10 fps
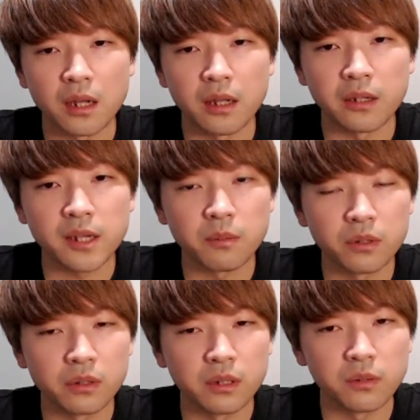
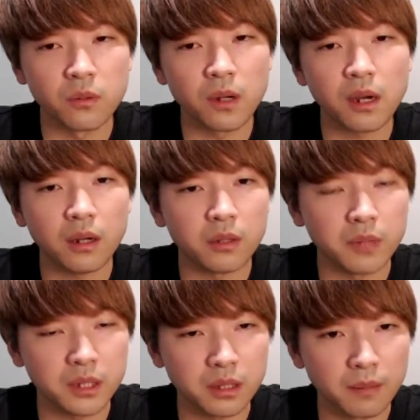Xcode version,
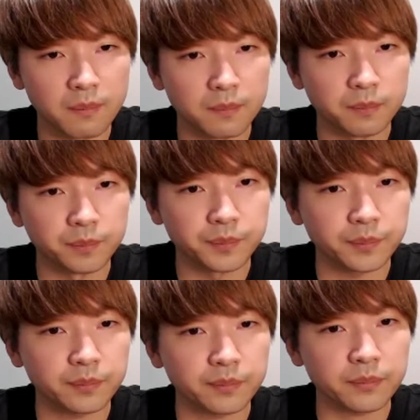that were
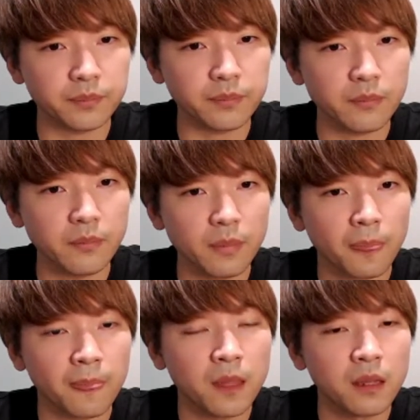not visible to
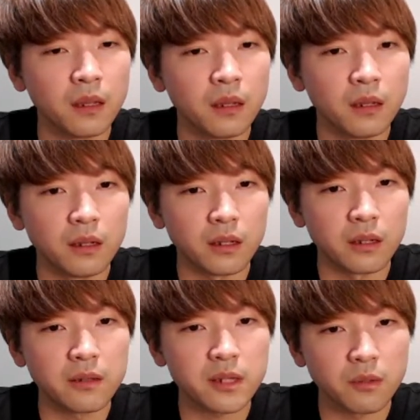the eye.
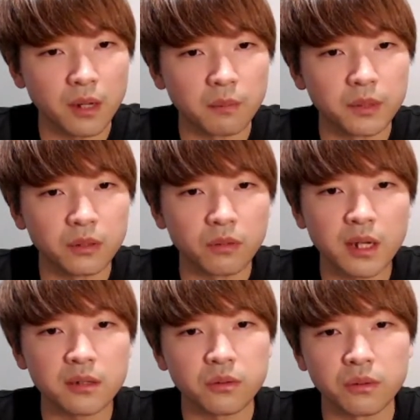
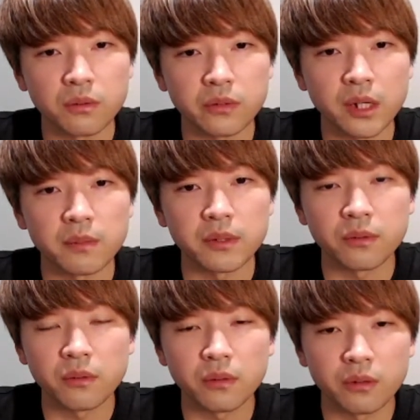Currently,
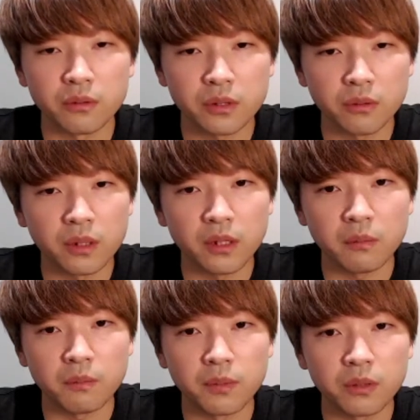we are using a
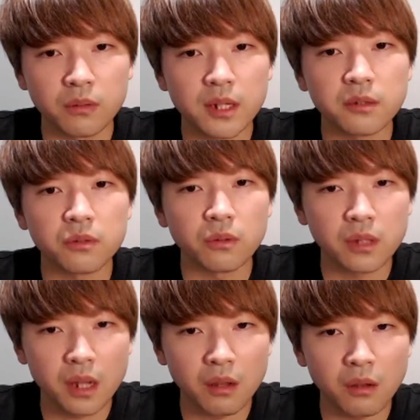service called
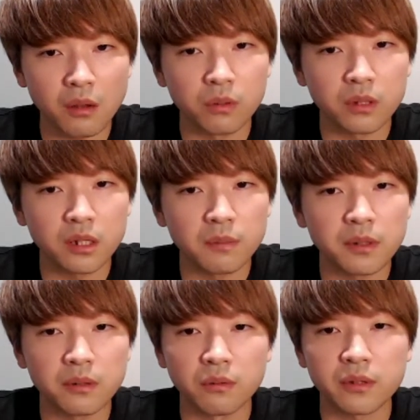Bitrise,
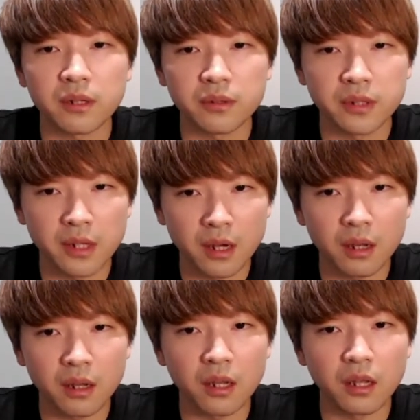which manages the
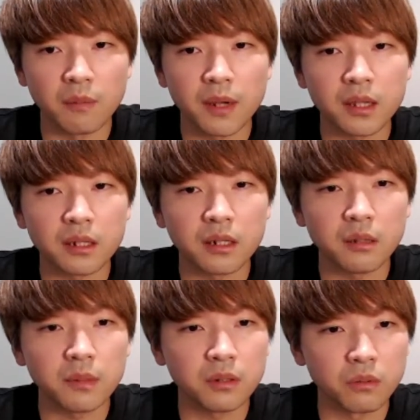workflow of
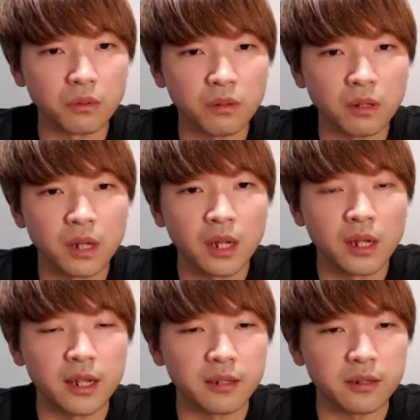OTA build
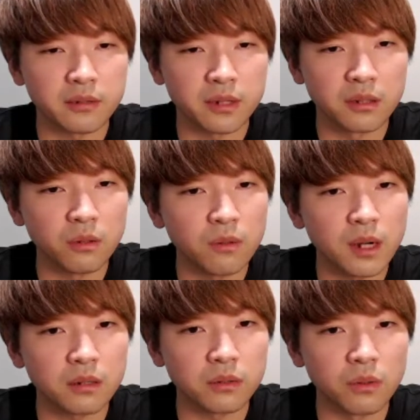creation
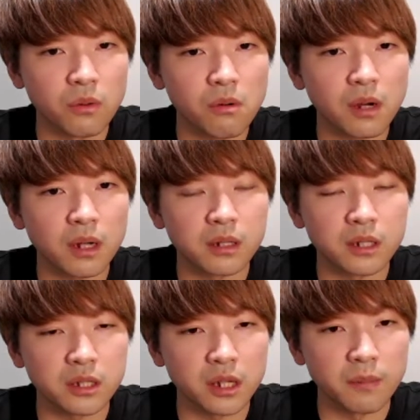and binary
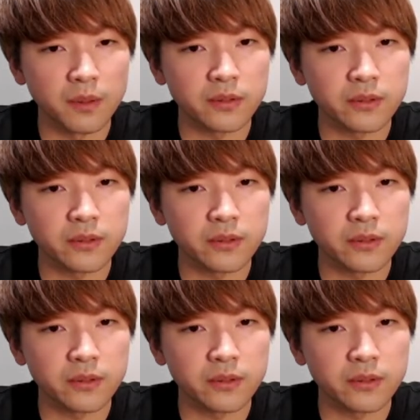build.